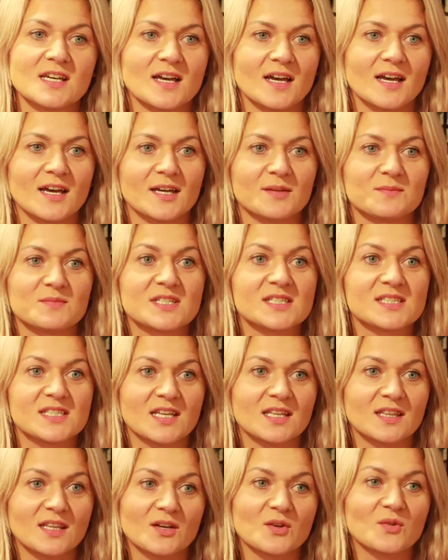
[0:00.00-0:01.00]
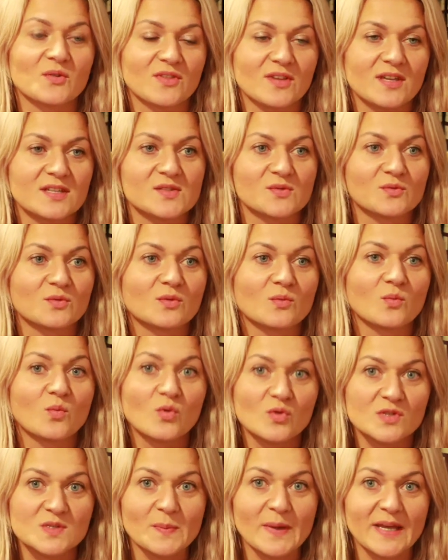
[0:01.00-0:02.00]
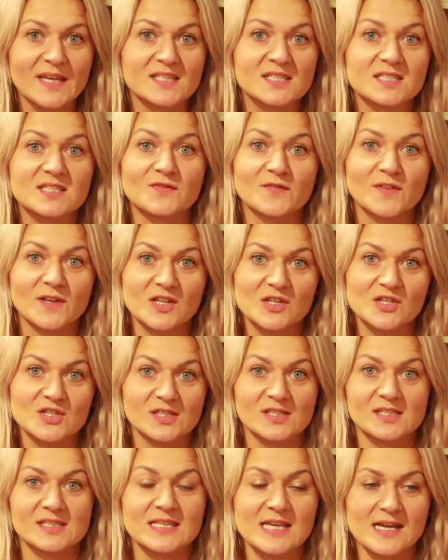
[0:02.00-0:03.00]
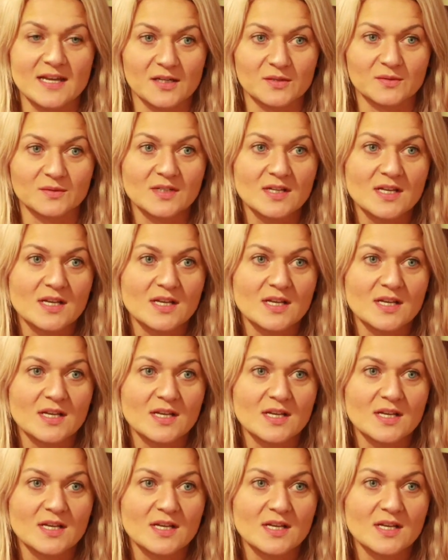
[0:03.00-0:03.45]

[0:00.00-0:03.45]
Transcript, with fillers: Um, to say that these are all water-based finishes now,